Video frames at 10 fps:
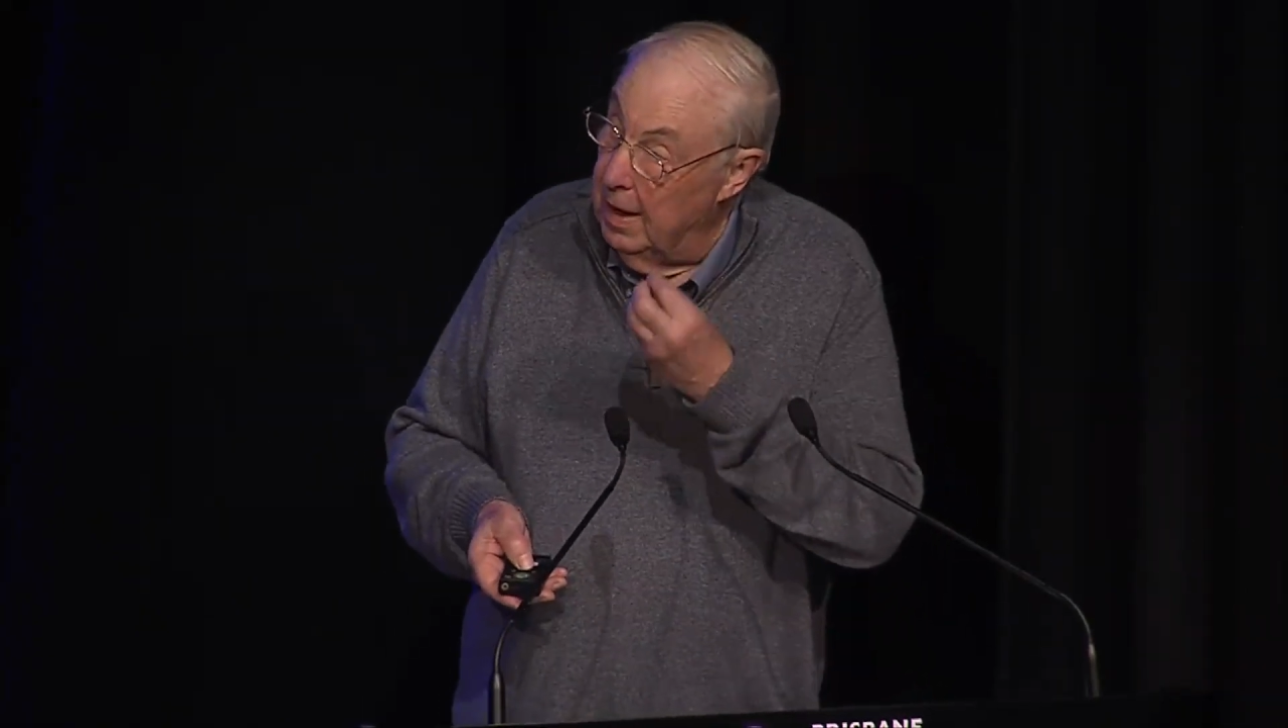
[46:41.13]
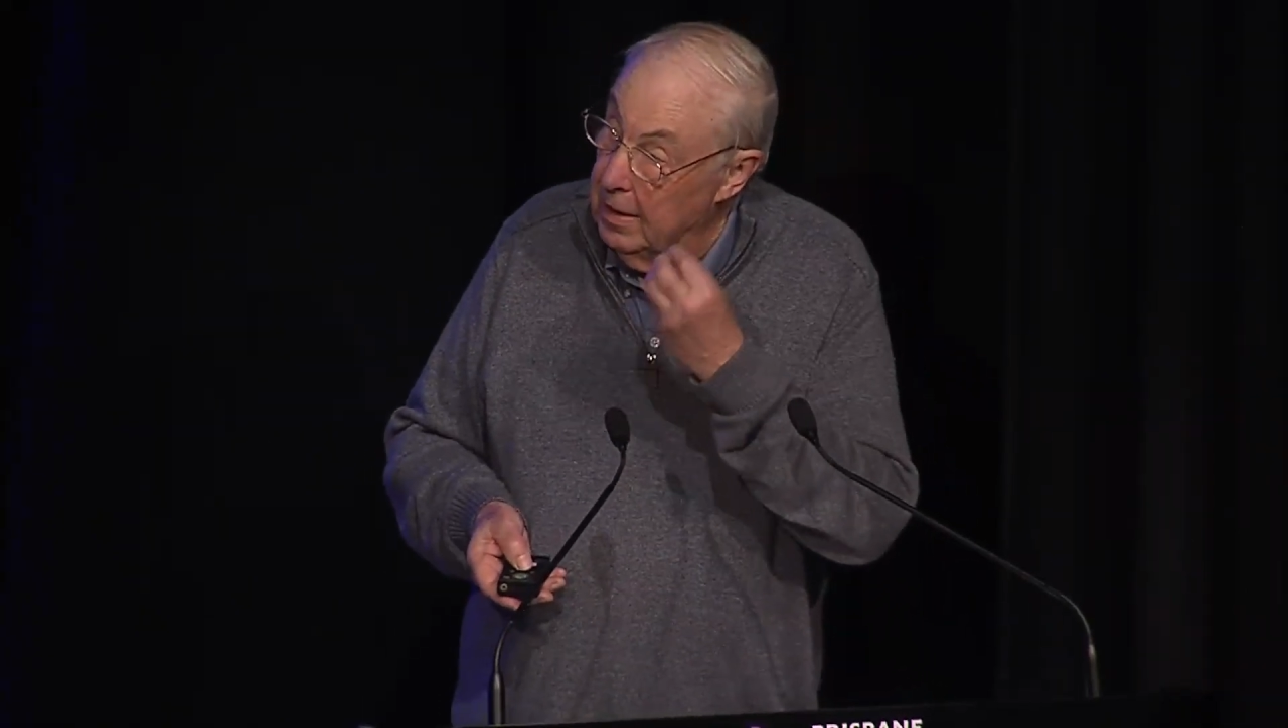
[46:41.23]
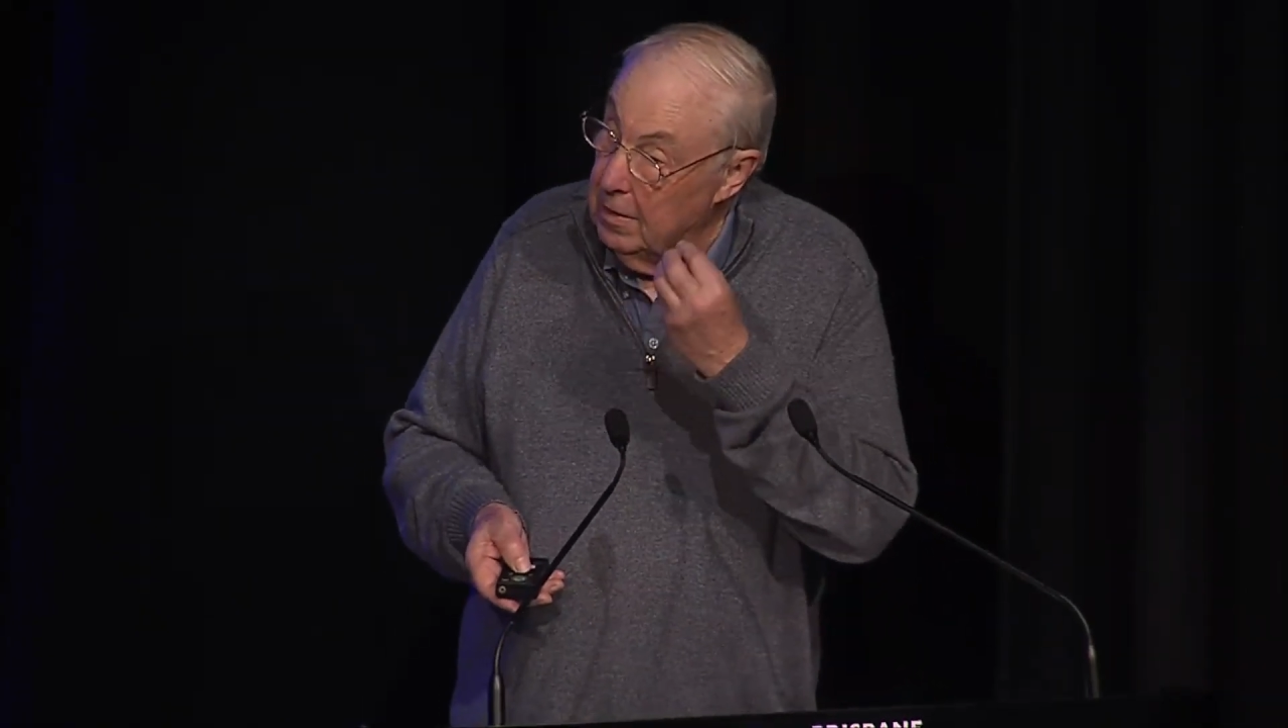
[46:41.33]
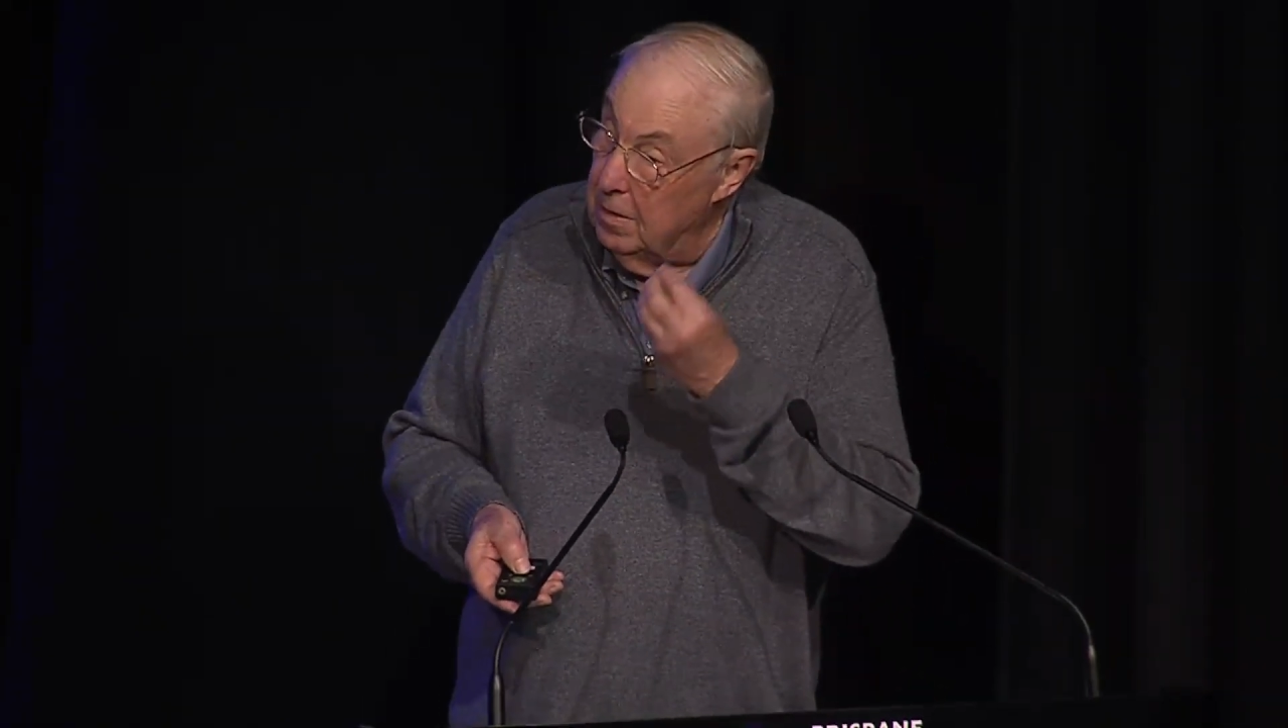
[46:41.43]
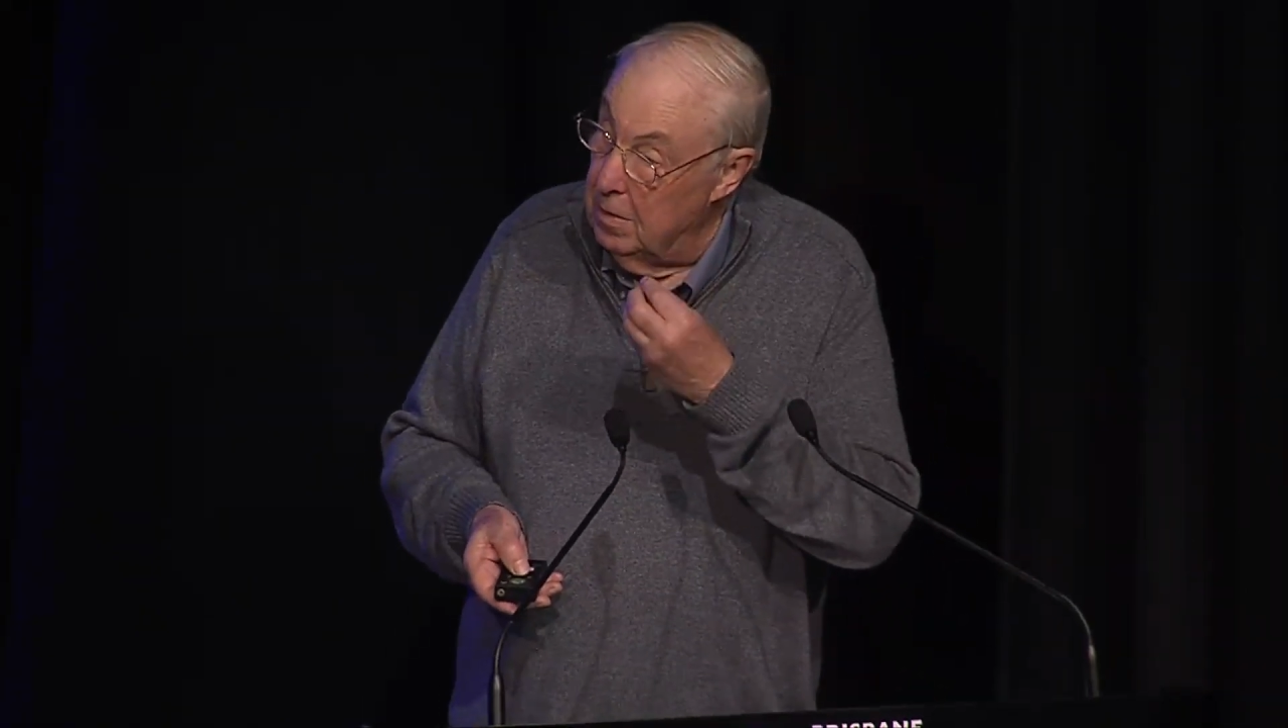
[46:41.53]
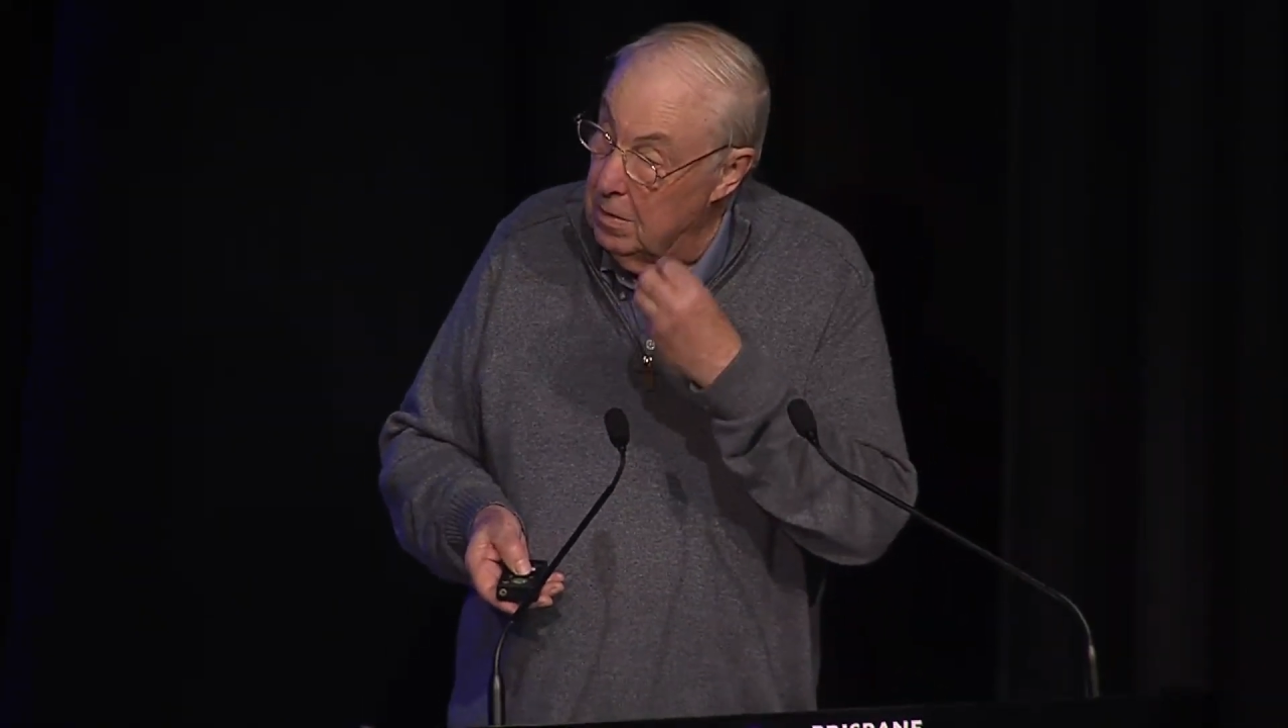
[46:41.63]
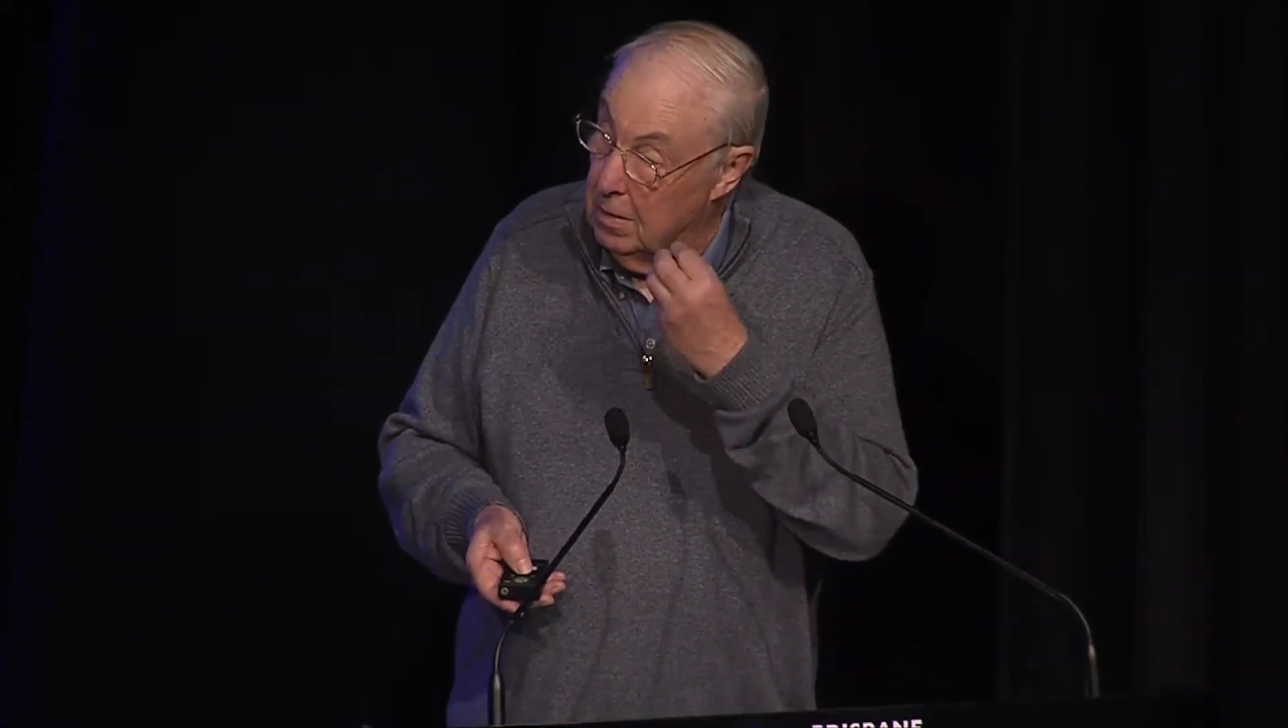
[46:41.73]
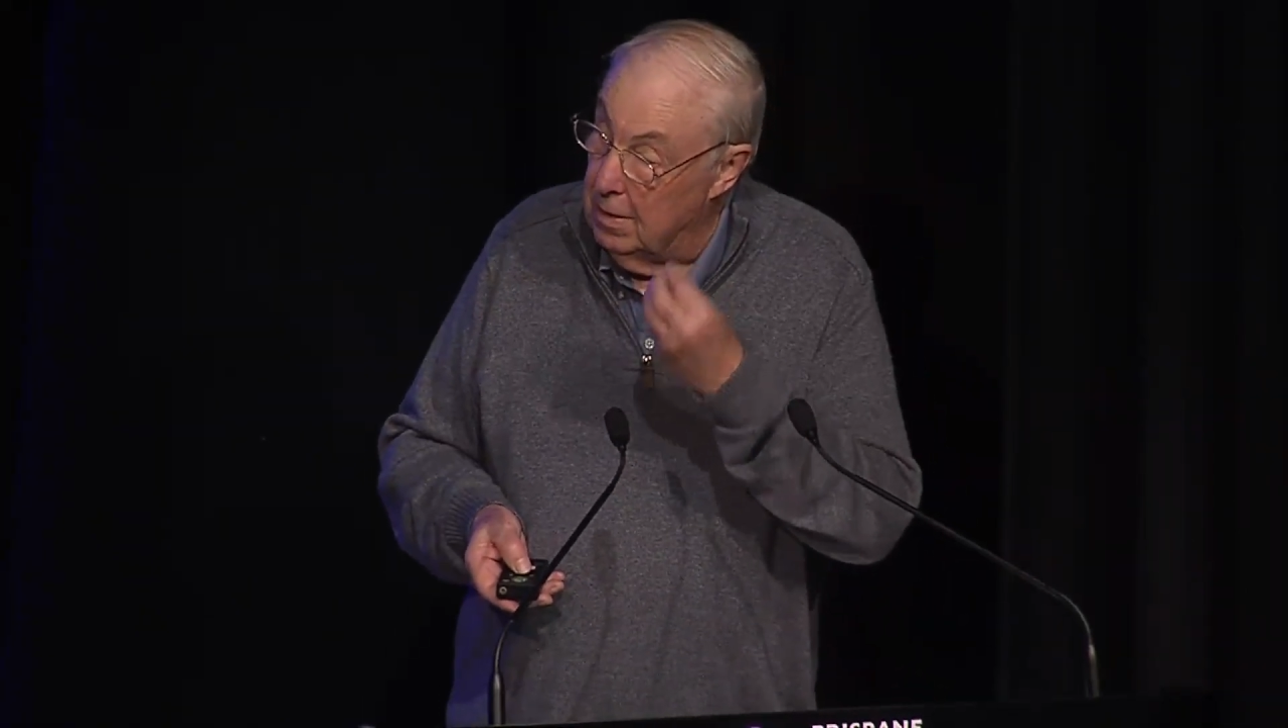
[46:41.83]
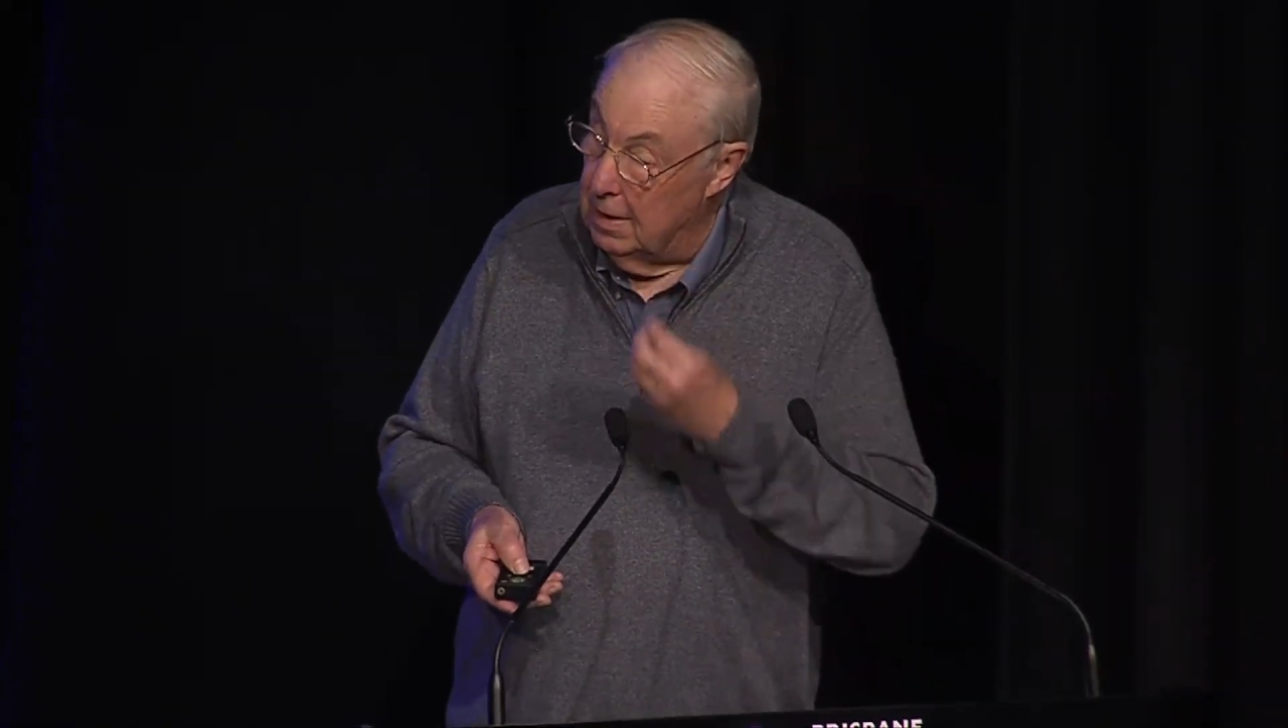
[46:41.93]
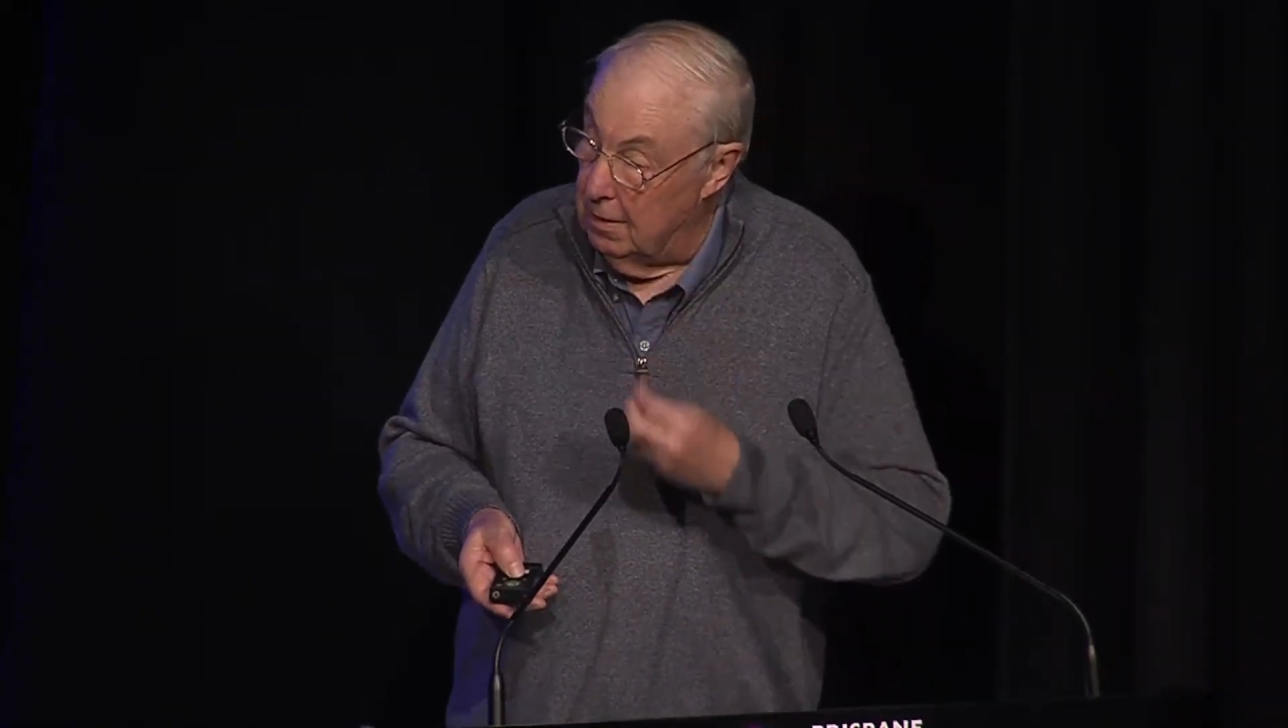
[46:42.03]
that new
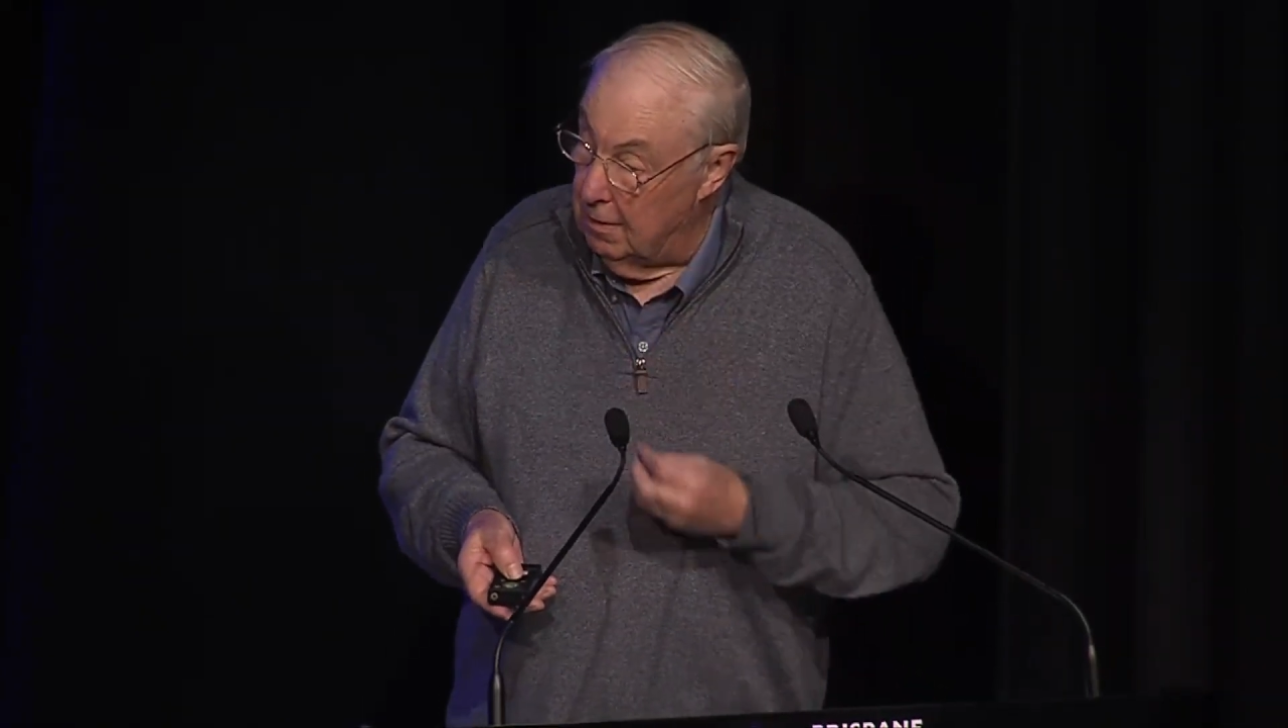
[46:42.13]
green